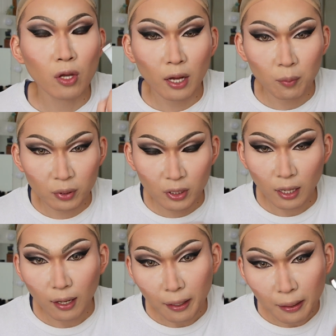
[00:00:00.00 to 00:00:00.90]
upper
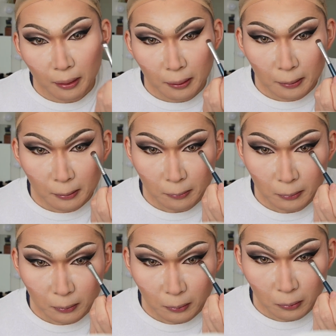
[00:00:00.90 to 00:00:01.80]
eye. I'm
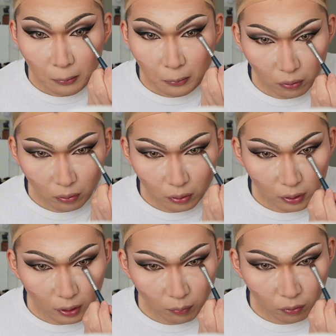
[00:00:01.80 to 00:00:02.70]
just gonna do the
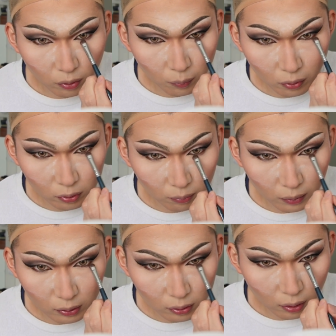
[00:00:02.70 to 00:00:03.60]
same to the bottom
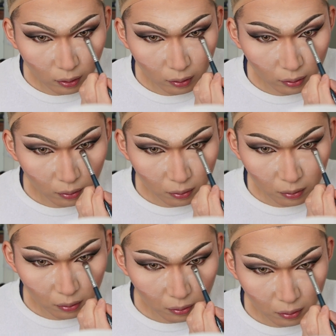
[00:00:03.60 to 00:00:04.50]
lash line.
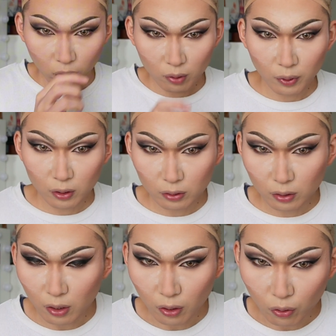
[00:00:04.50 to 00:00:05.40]
What I'm gonna
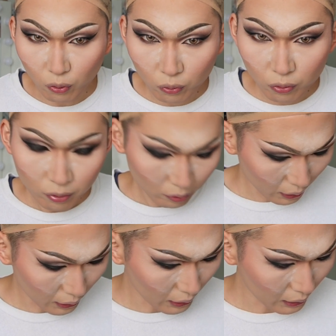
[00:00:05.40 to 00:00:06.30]
do
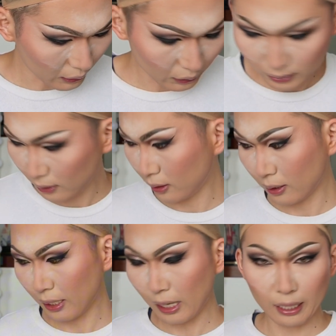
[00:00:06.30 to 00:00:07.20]
is
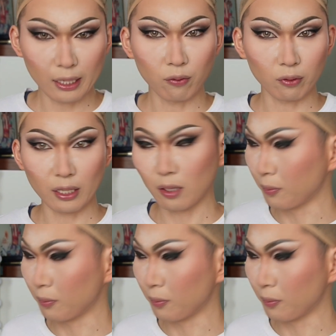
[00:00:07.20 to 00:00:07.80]
I will get a